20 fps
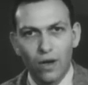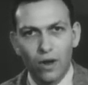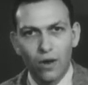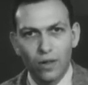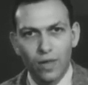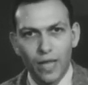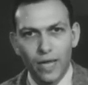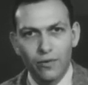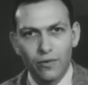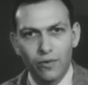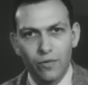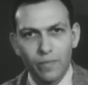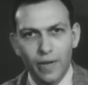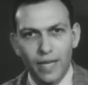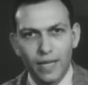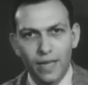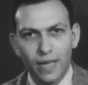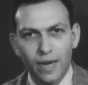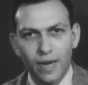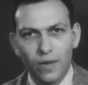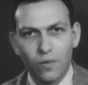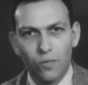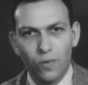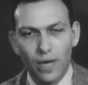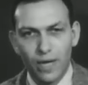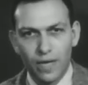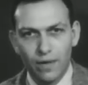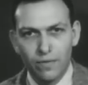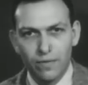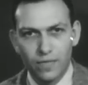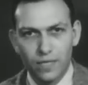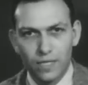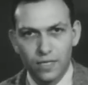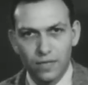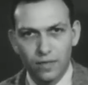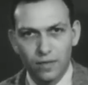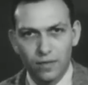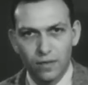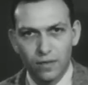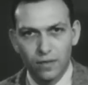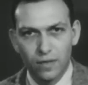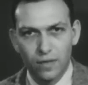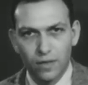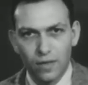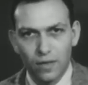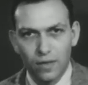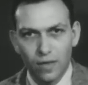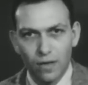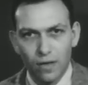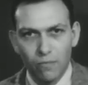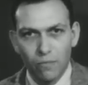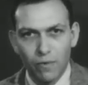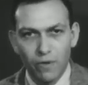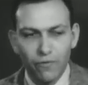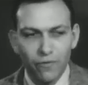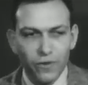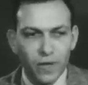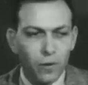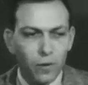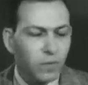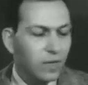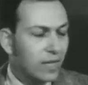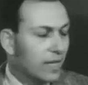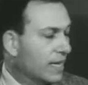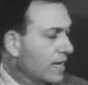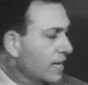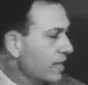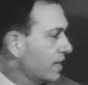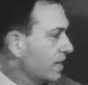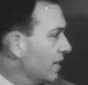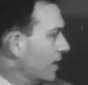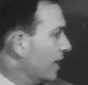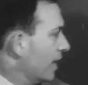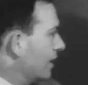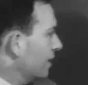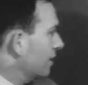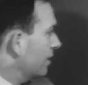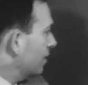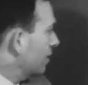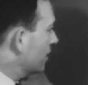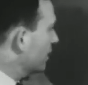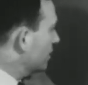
are electromagnetic waves. We frequently indicate